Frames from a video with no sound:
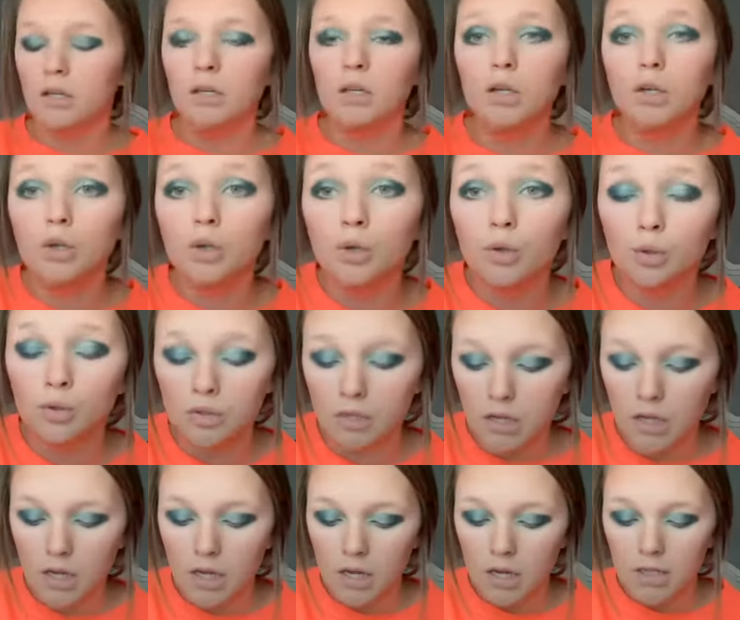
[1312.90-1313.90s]
use
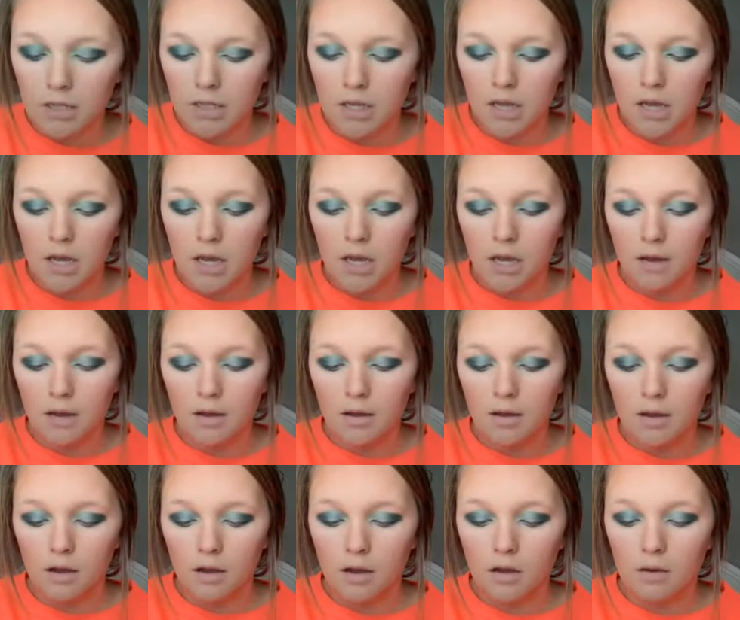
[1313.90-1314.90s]
the
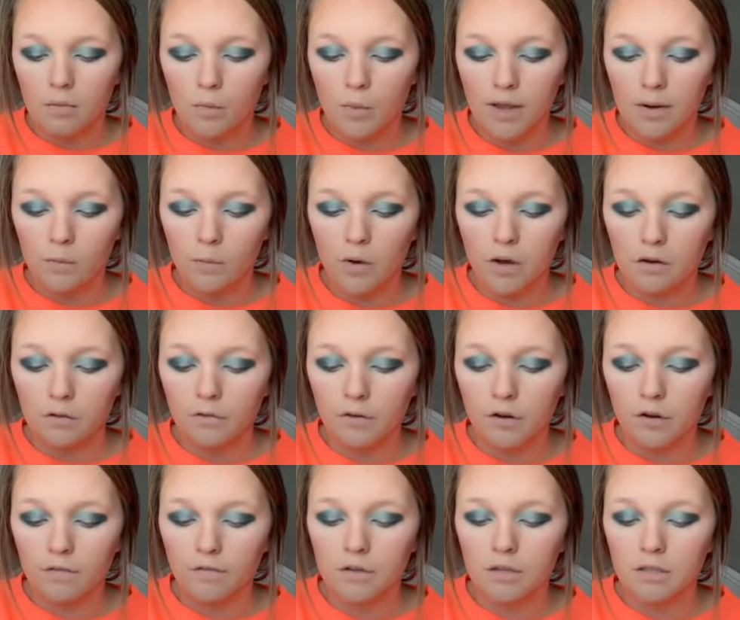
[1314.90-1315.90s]
um, Wet n Wild
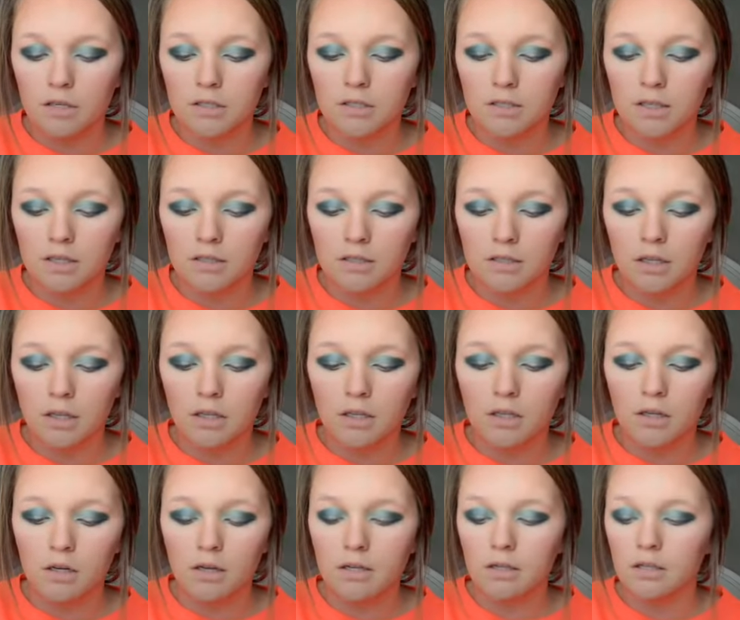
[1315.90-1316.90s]
Photo Focus
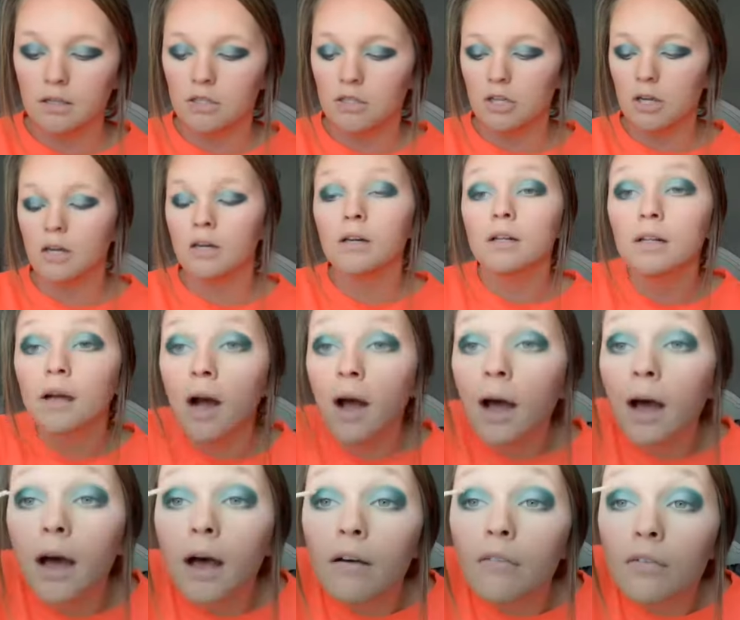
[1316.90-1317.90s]
Concealer in the shade Light
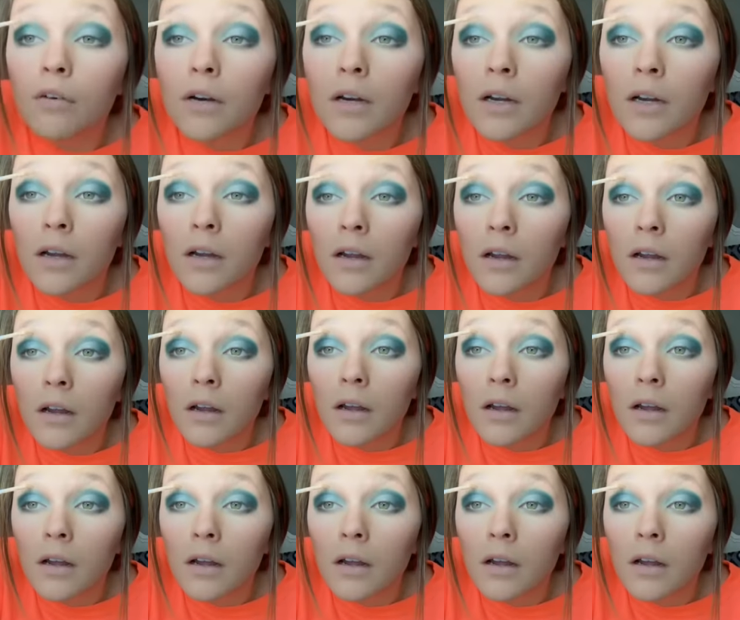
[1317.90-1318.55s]
Ivory.